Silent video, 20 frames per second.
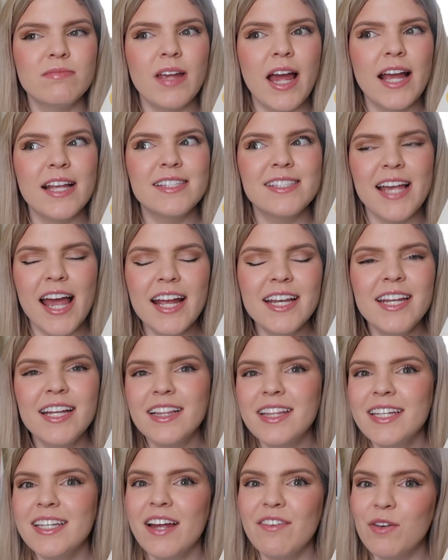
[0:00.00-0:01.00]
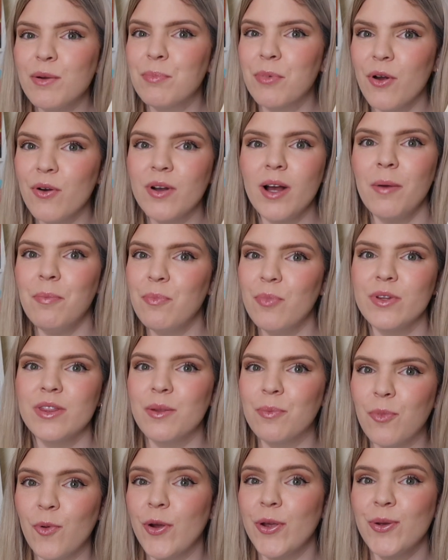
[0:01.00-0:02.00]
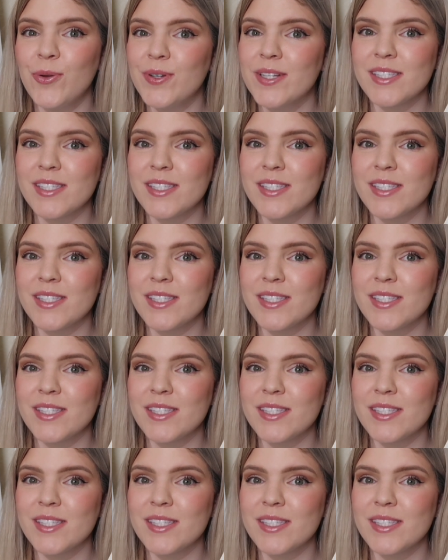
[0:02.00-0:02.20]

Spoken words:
I technically never broke up with the boy who